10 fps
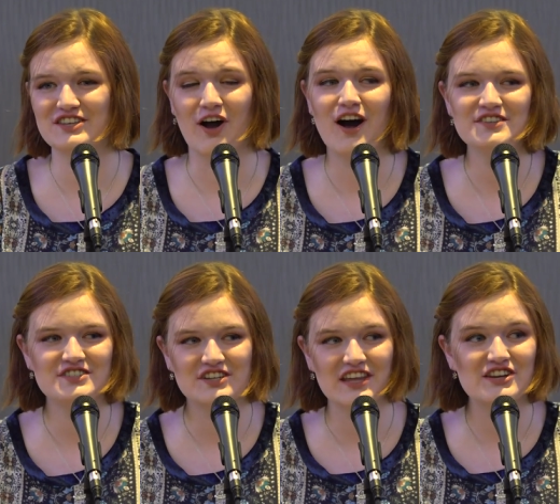the
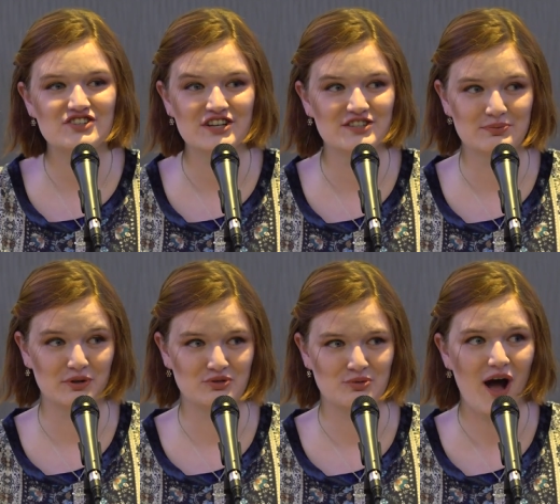constellations
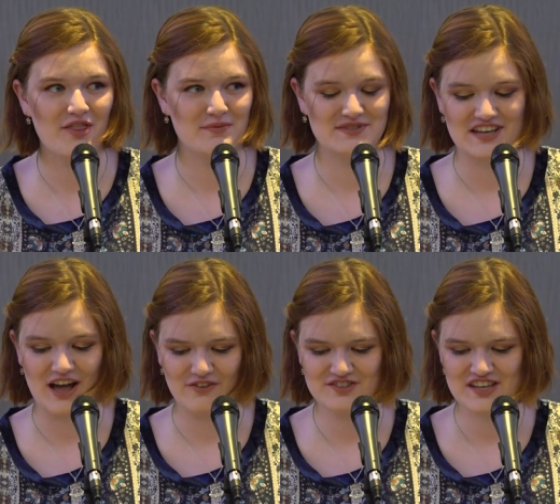will draw
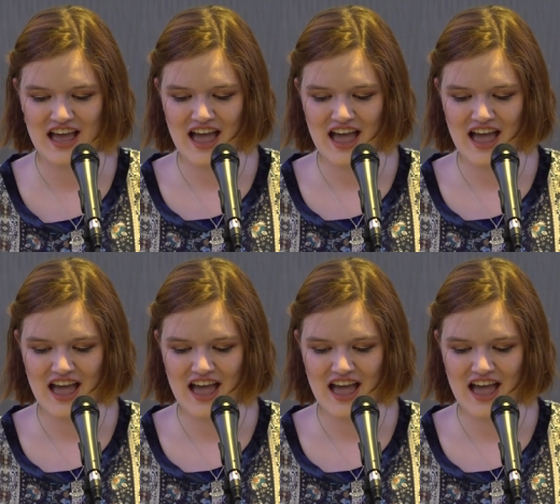themselves.